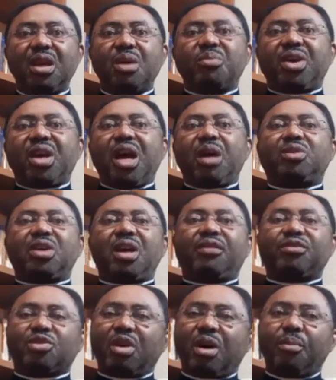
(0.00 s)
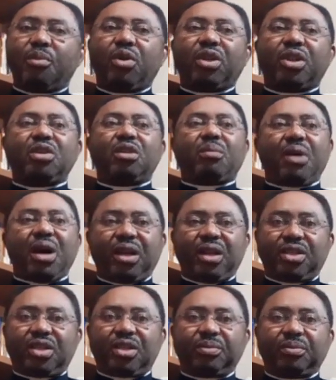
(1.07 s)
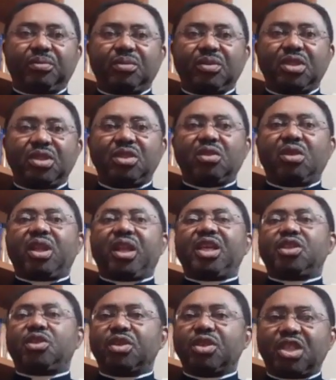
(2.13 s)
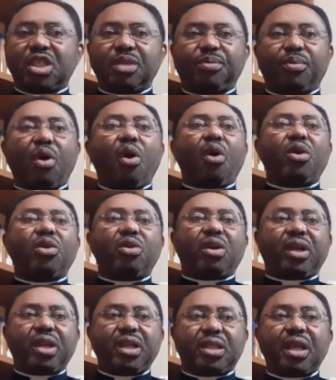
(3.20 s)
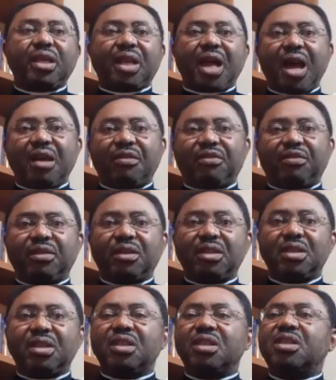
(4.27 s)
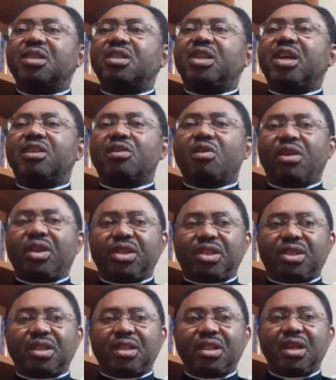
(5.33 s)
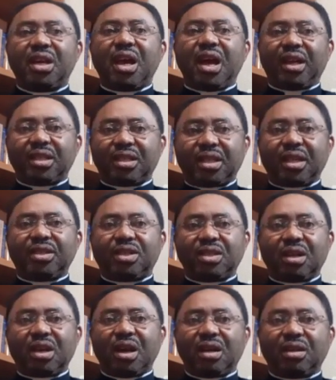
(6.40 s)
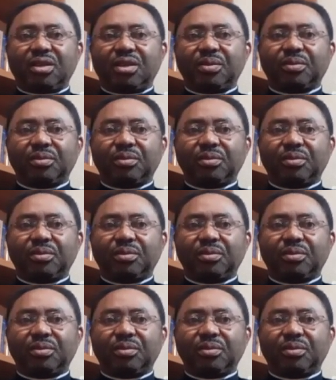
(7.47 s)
Perhaps you have stumbled in your marriage, your relationship, or your Christian life. Take courage and return to God.